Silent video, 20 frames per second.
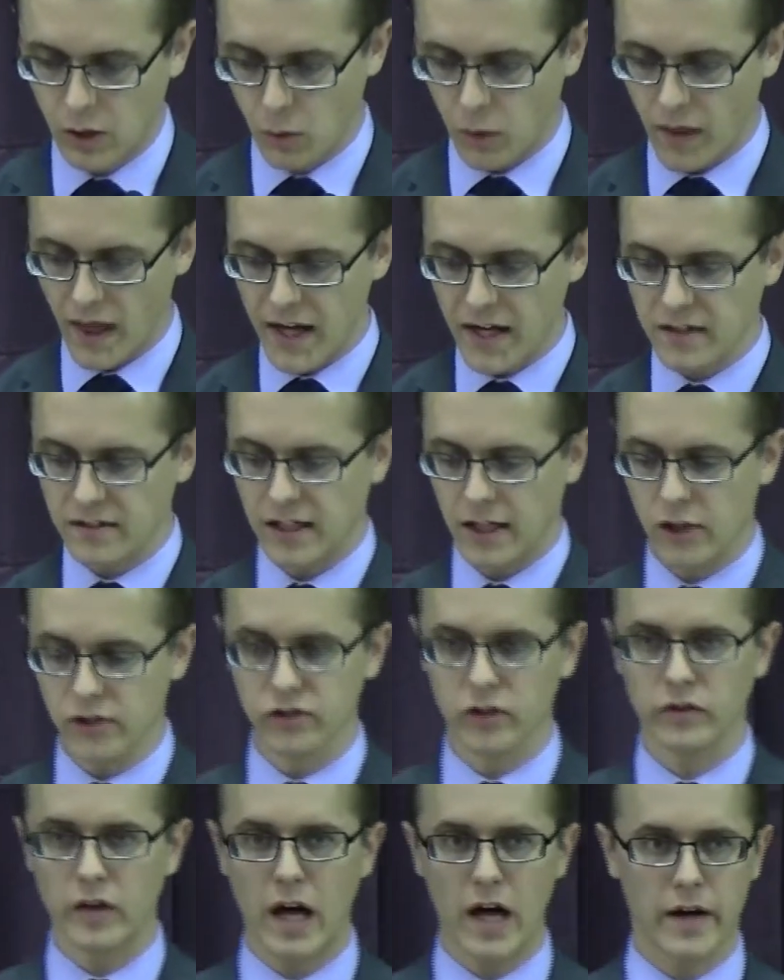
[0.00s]
Well, that
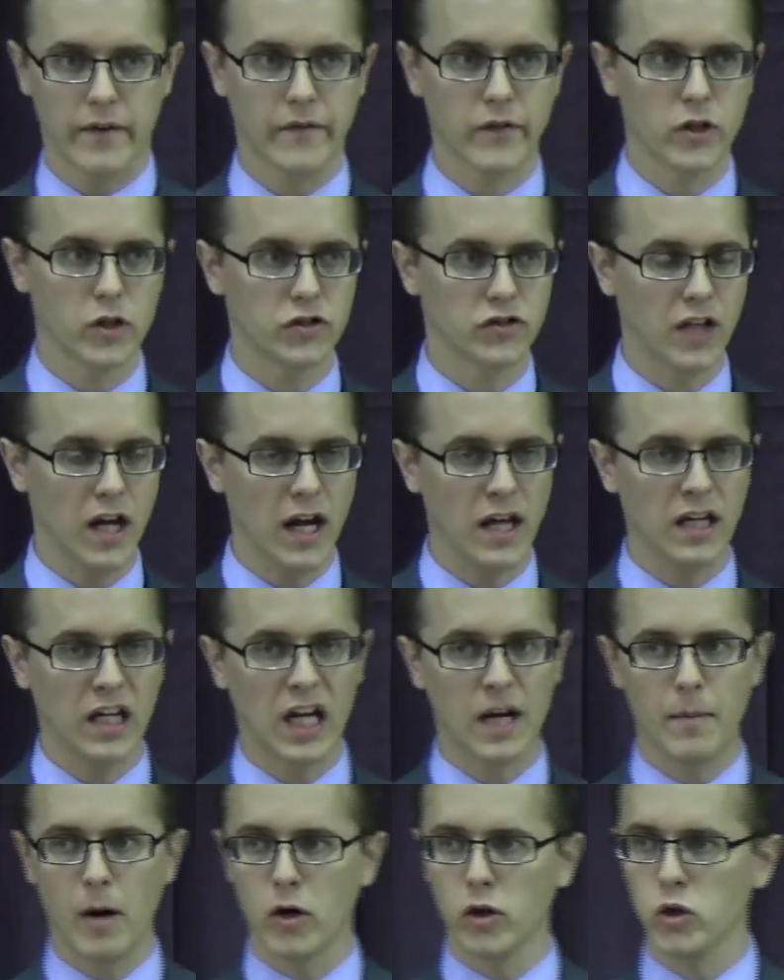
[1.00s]
entails a lot of
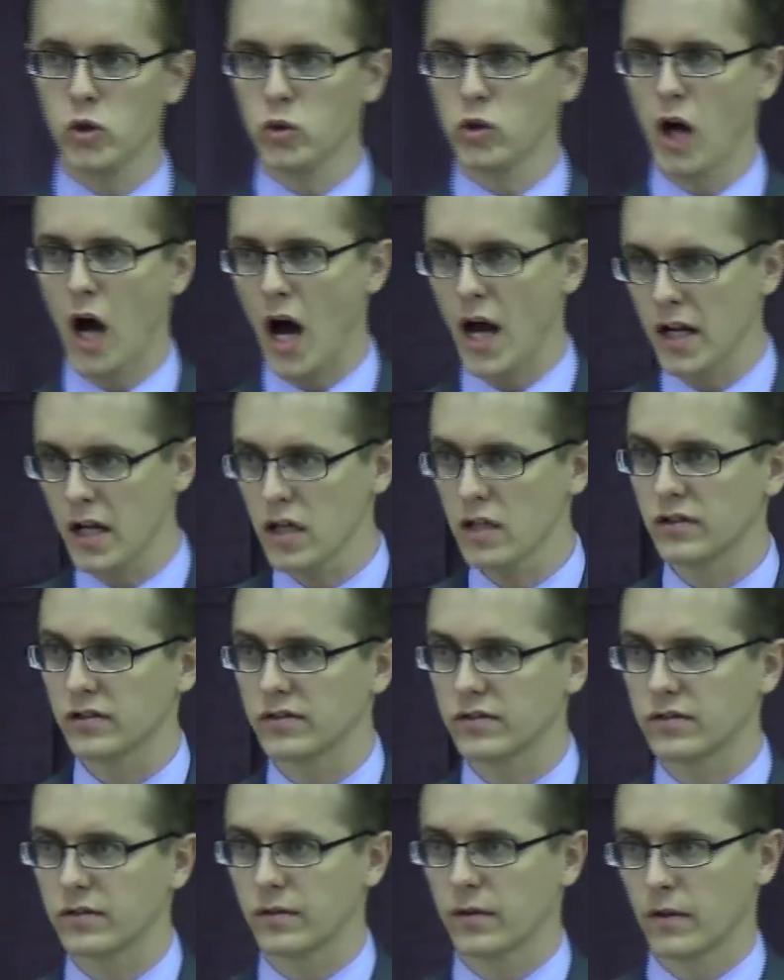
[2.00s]
understanding about who God
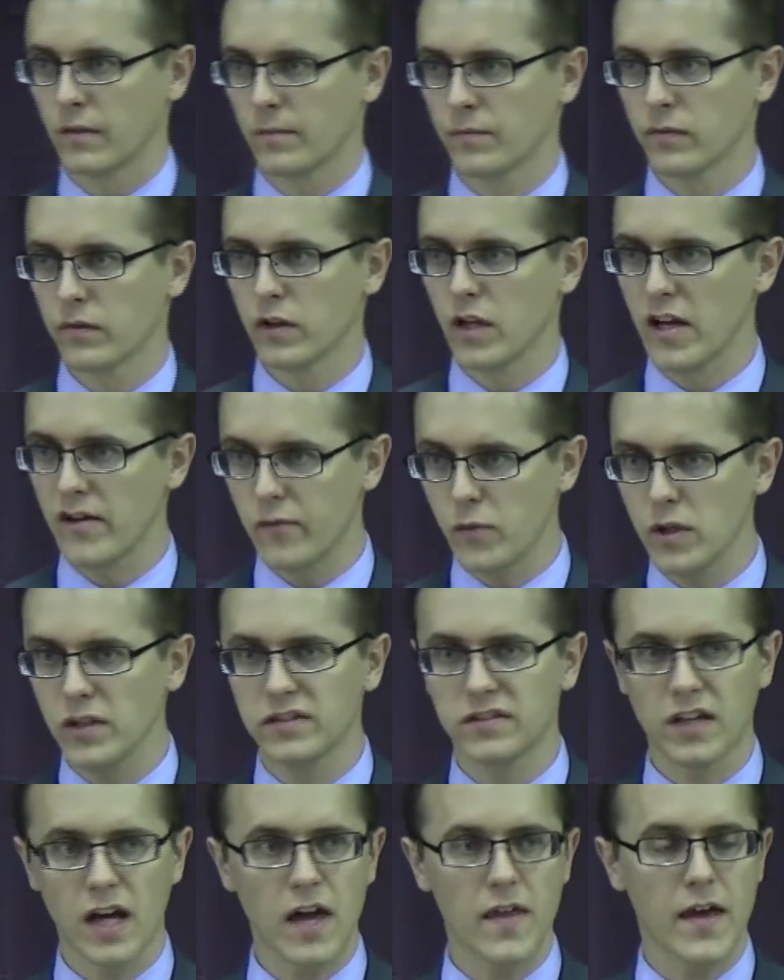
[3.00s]
is. If we
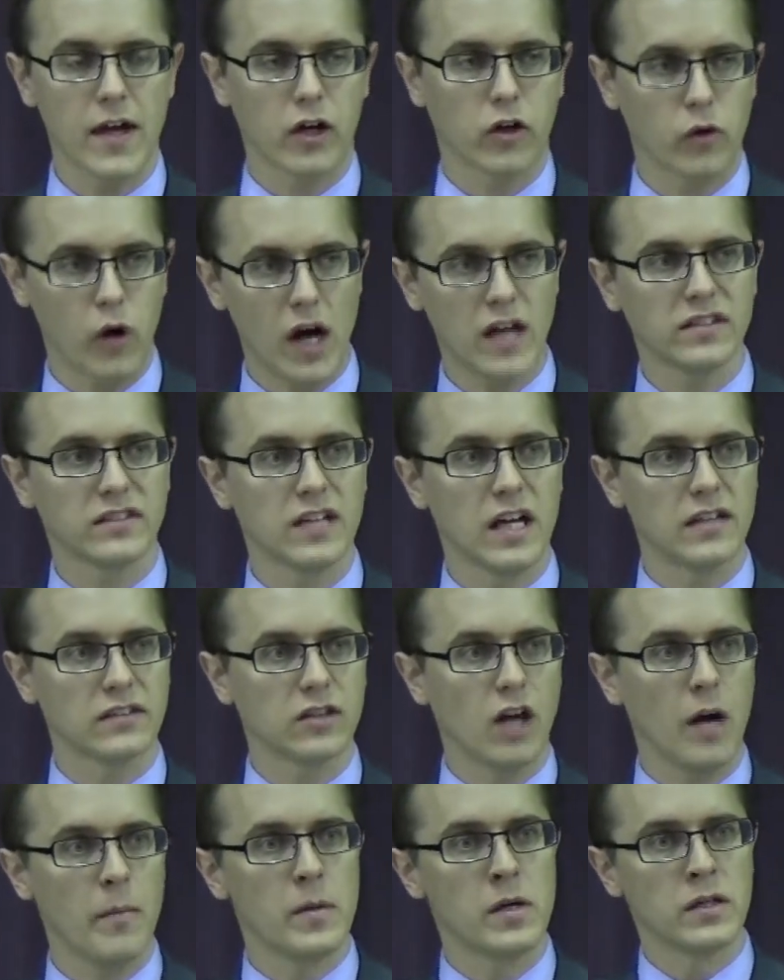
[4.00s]
say that Christ has
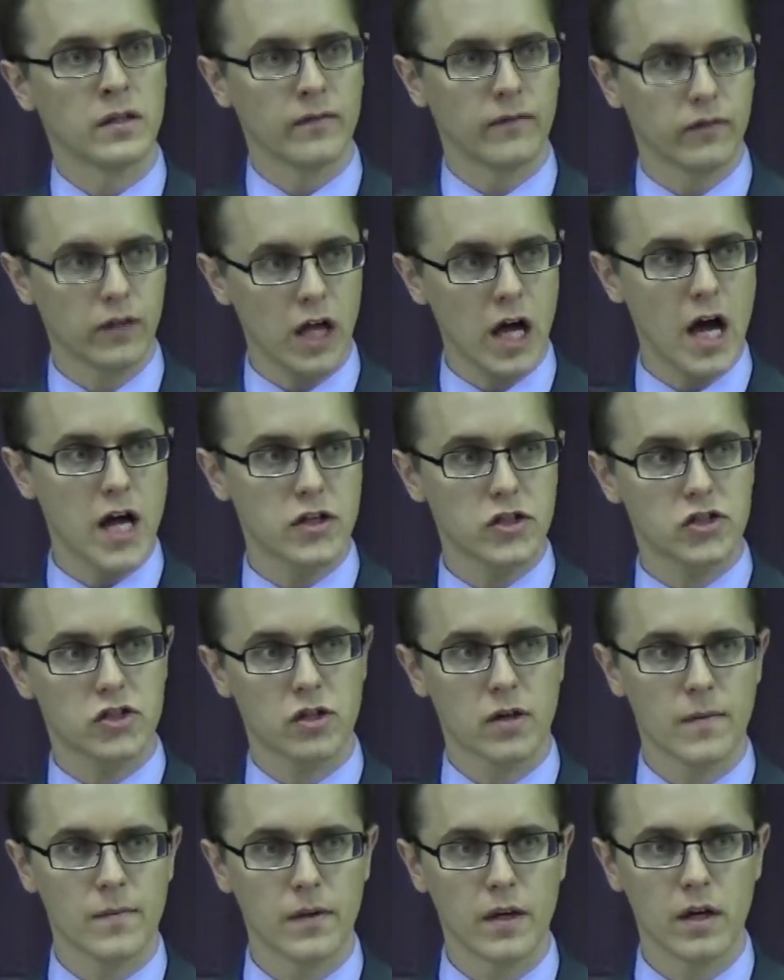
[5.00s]
come in the
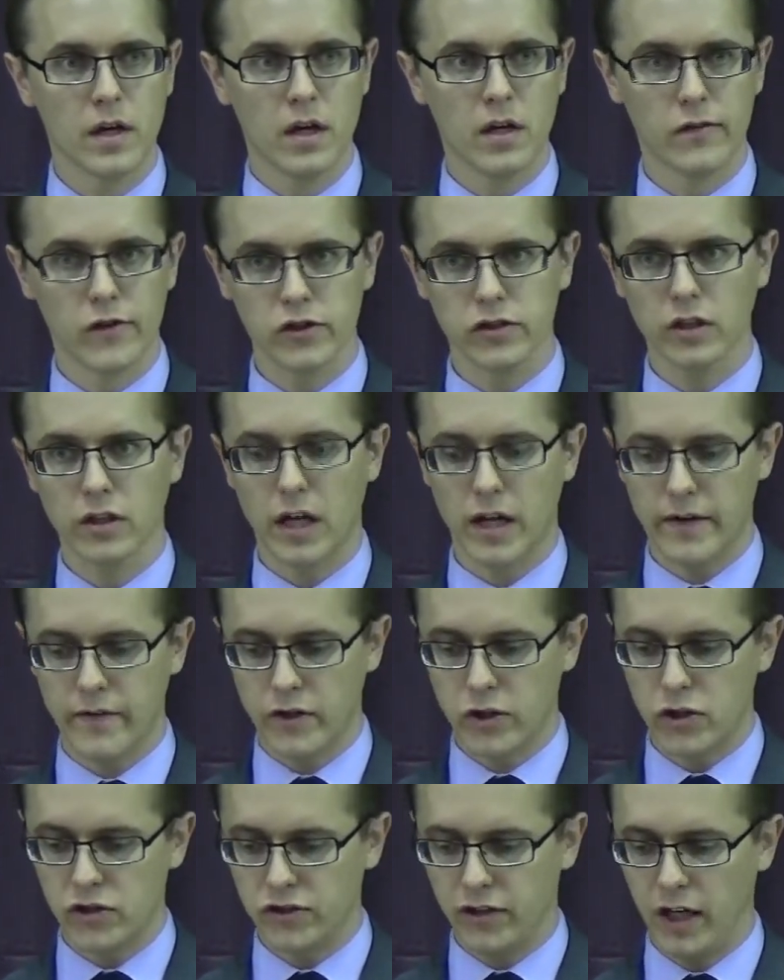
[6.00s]
flesh, there's a lot of
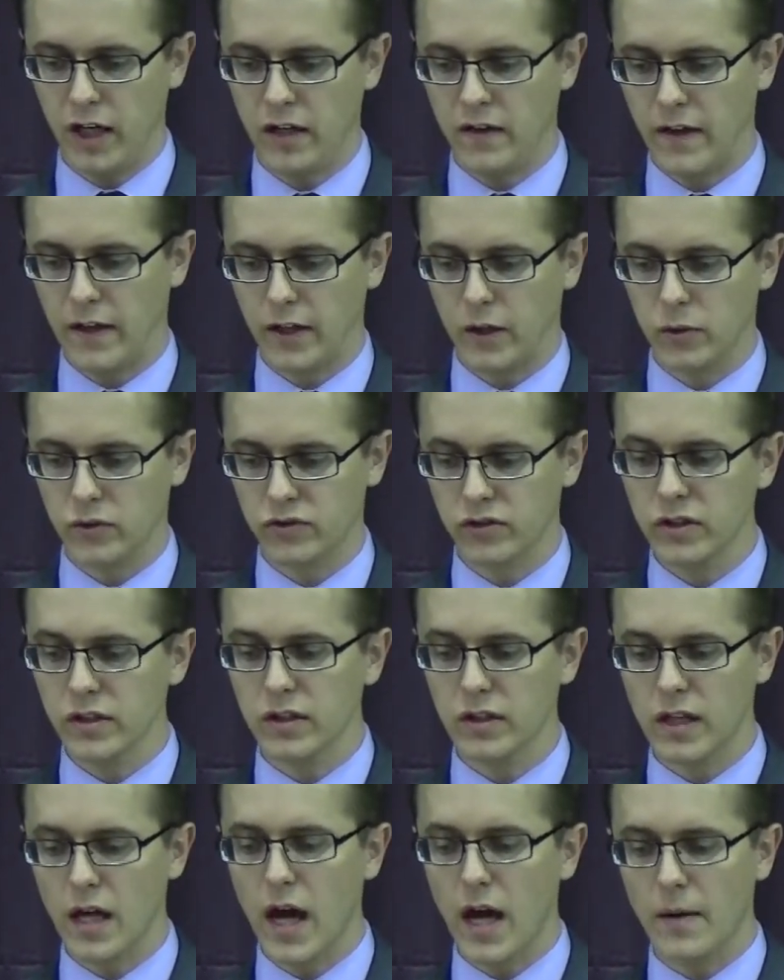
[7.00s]
understanding that goes
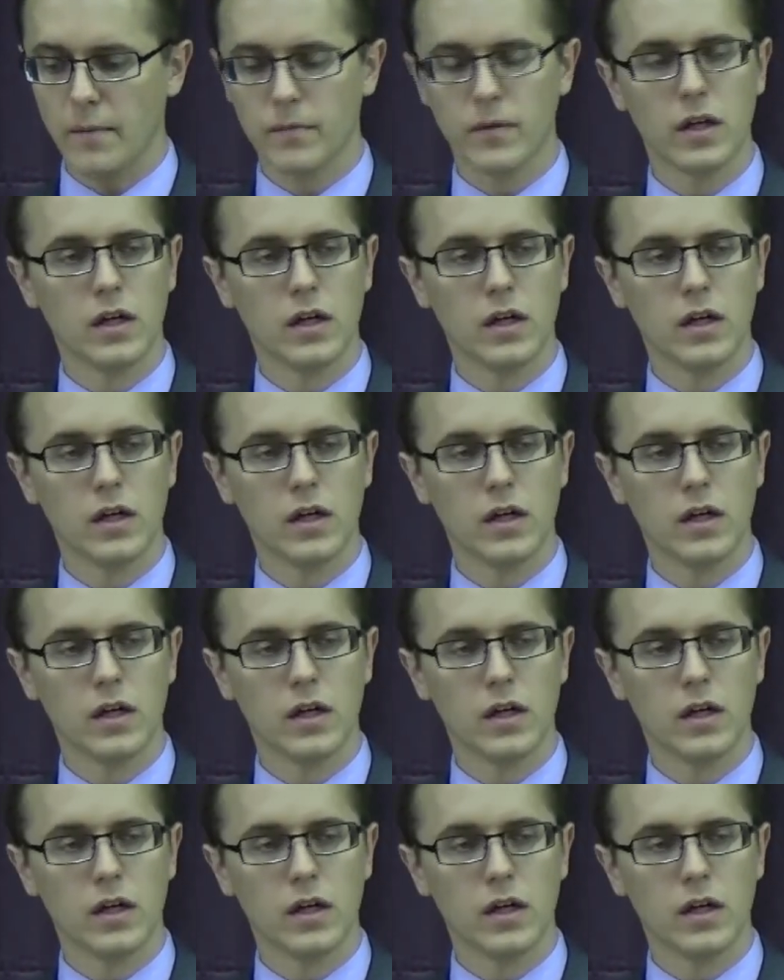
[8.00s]
into that.